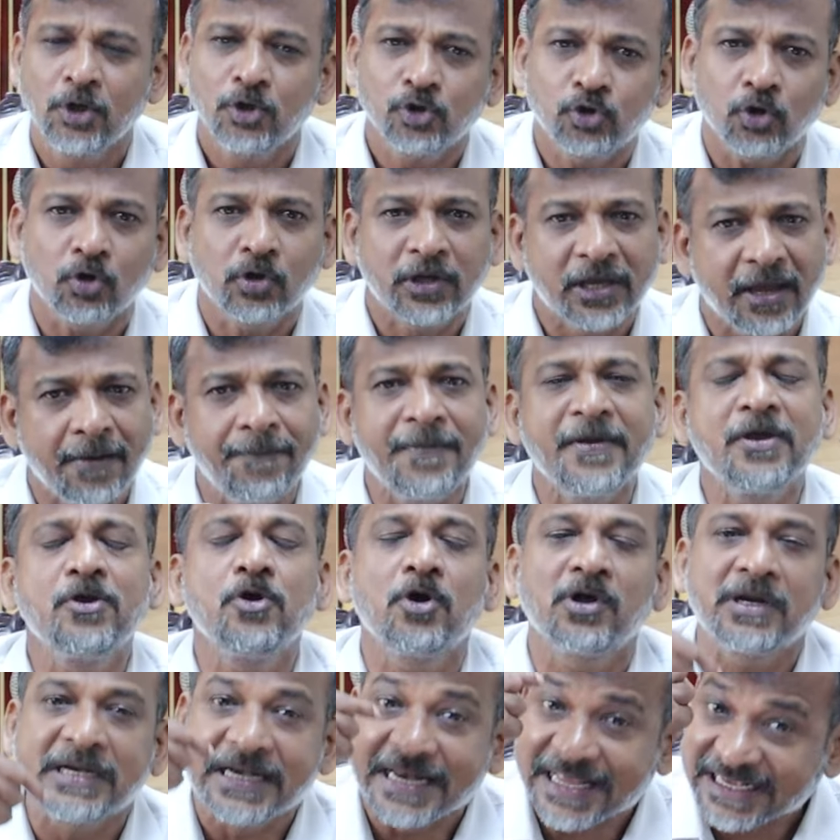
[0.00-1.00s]
So keeping
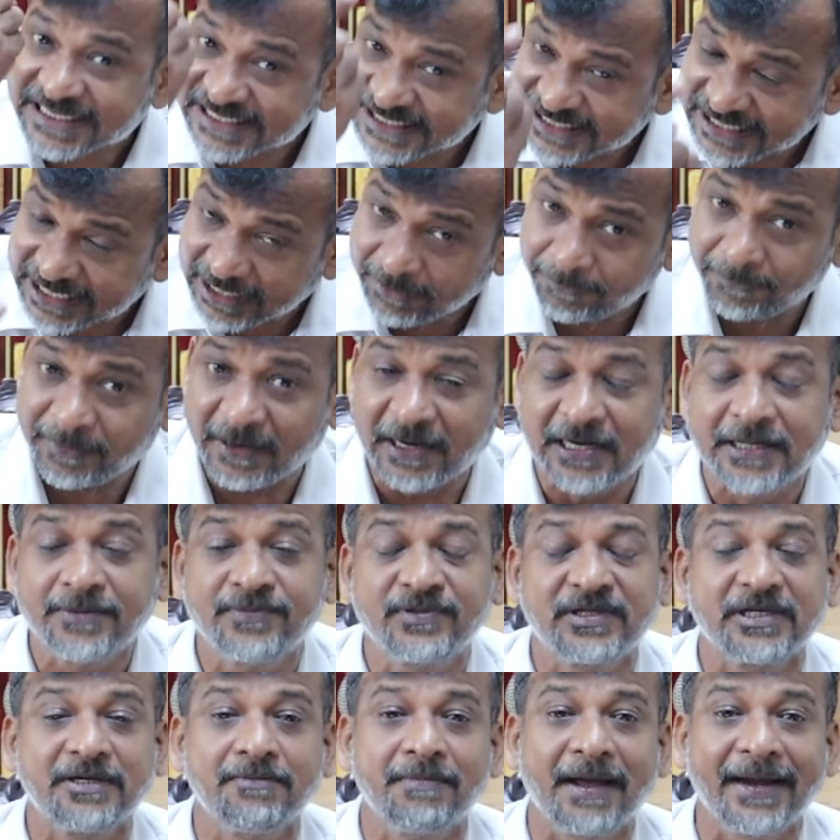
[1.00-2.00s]
your next year
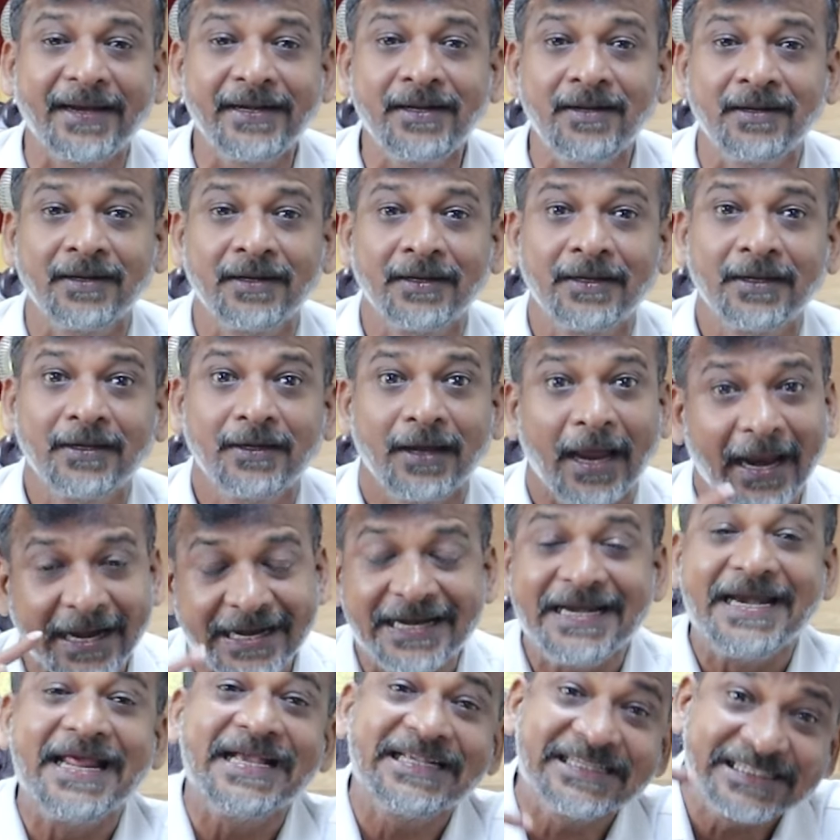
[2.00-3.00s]
prelims in mind
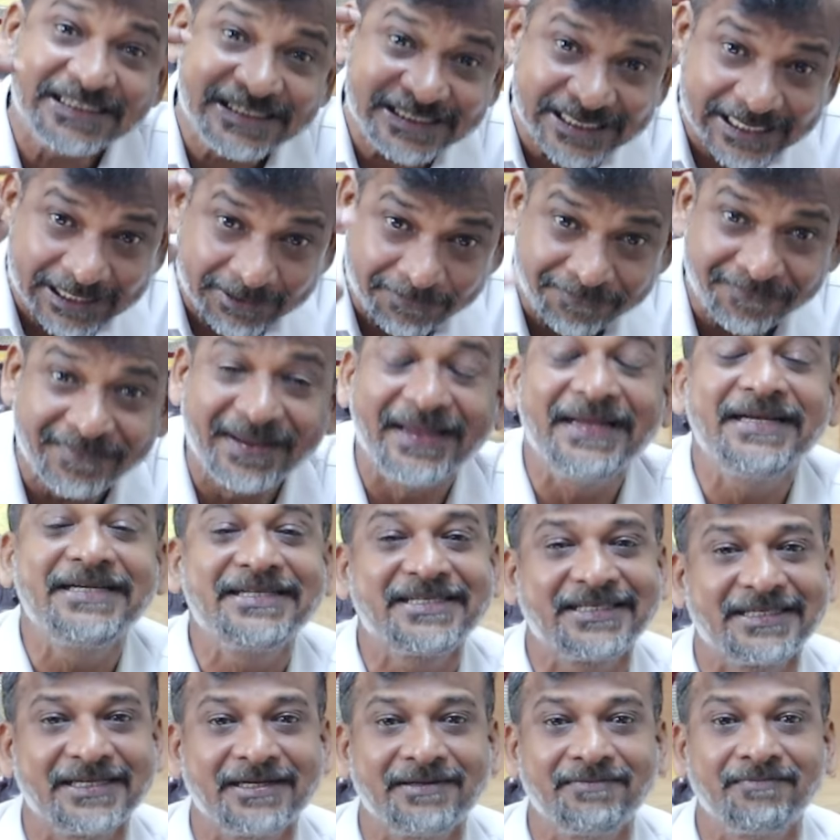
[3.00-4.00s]
and next year
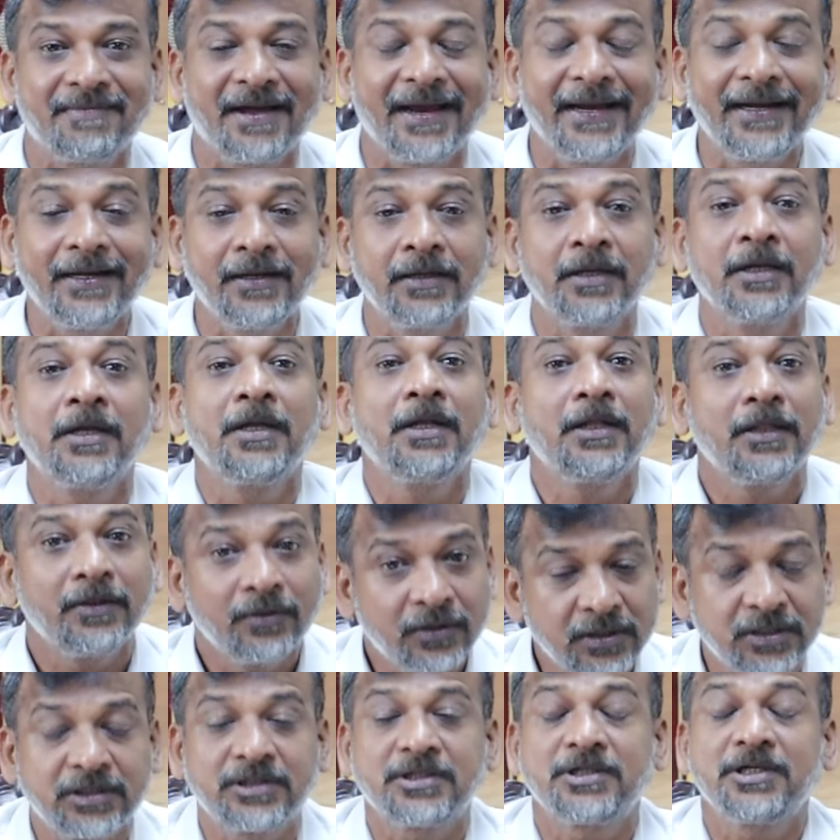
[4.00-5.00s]
mains in mind,
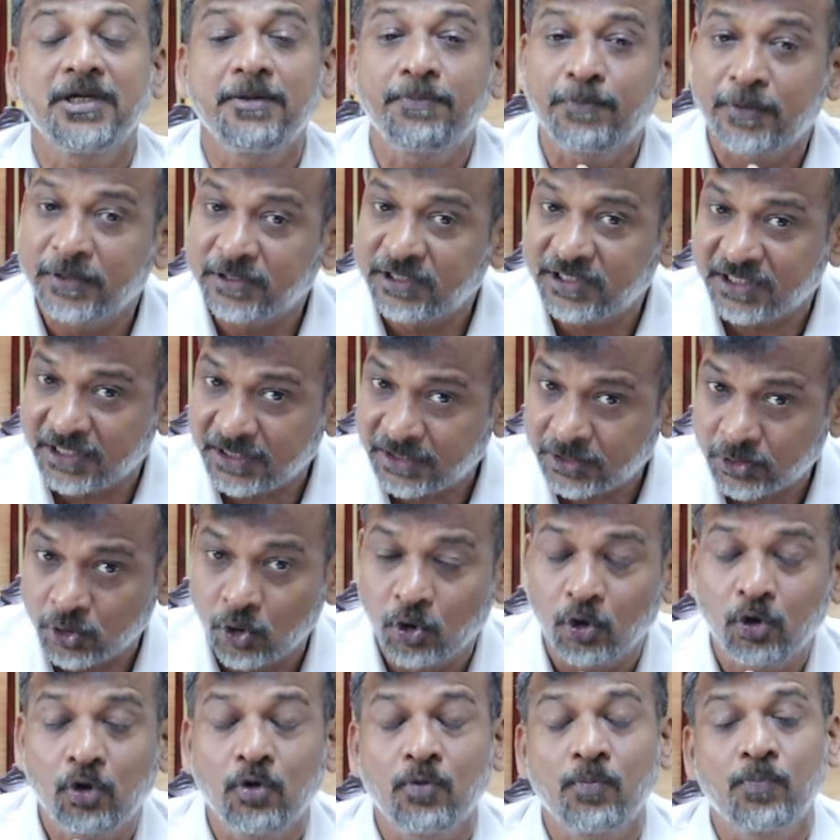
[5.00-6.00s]
this Steeplechase
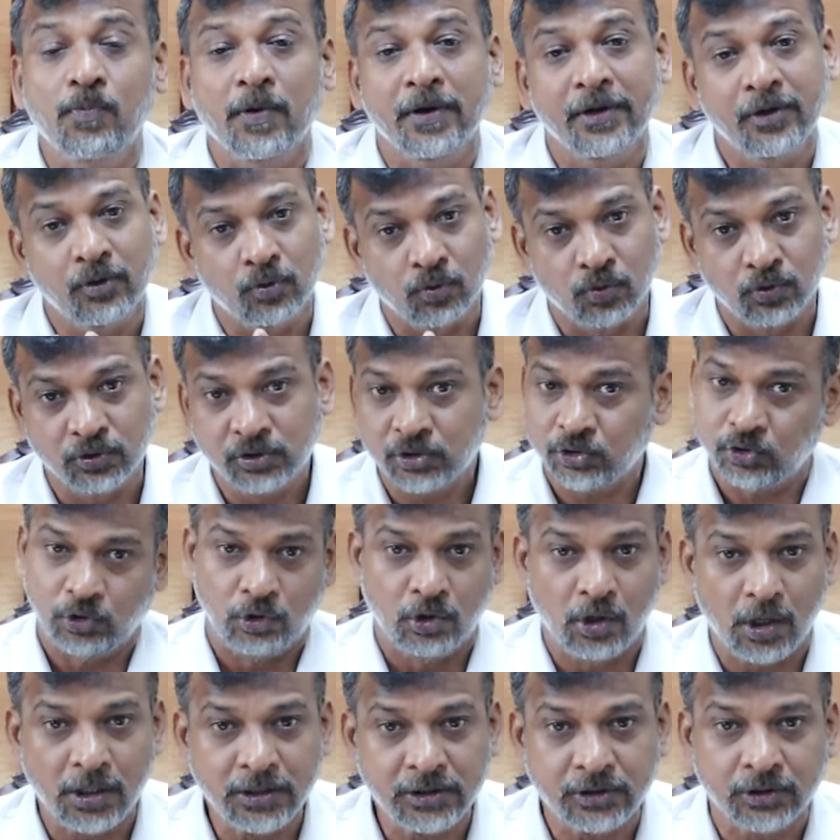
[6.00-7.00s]
2.0 is
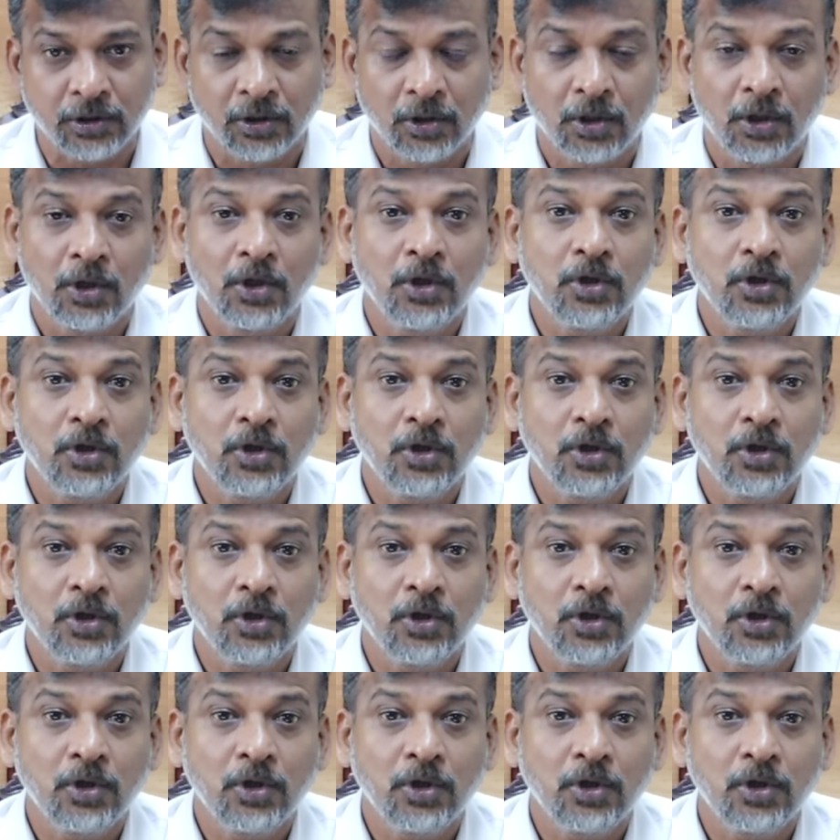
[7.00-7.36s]
launched.